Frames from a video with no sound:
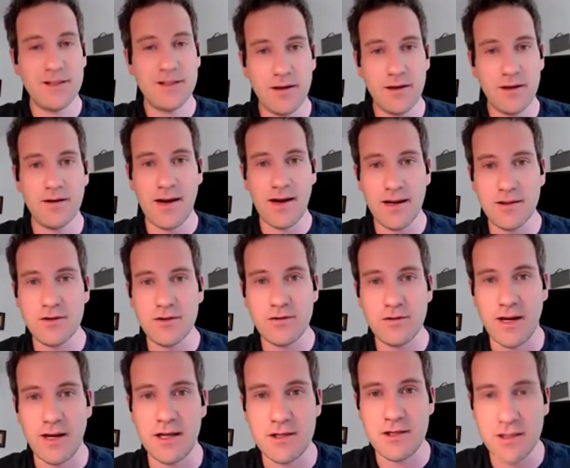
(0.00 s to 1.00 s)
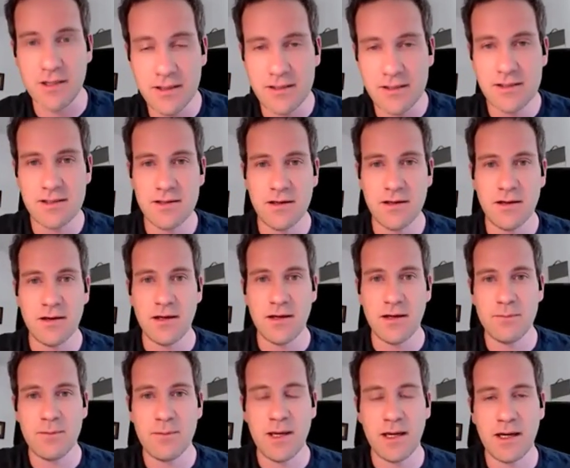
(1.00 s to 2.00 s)
year undergraduates in
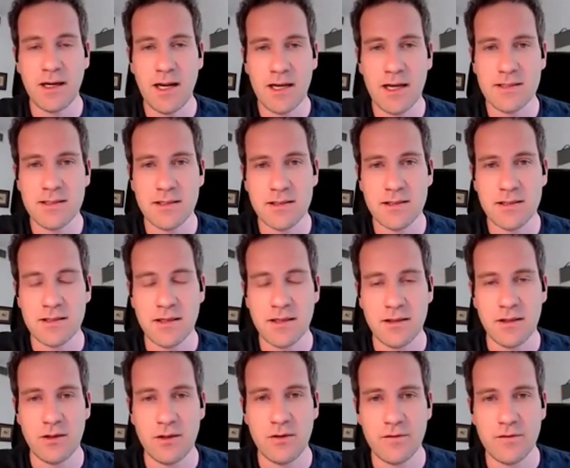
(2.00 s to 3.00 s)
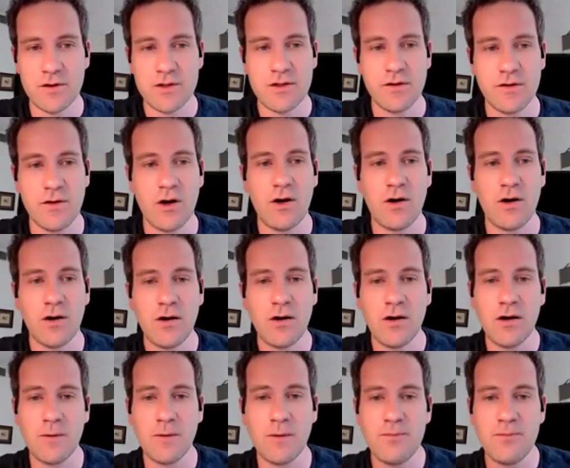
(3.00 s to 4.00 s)
my classes at the University of Hong
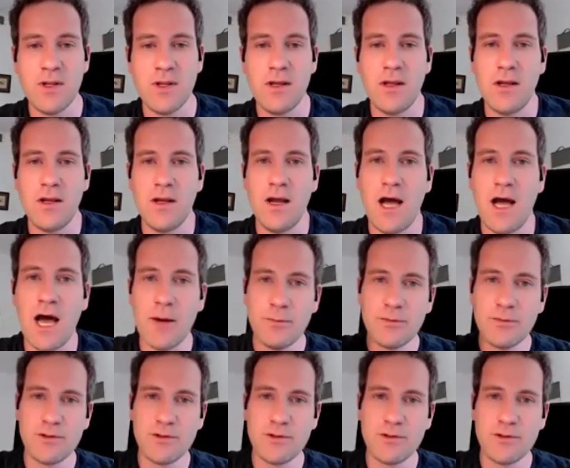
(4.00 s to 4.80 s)
Kong, up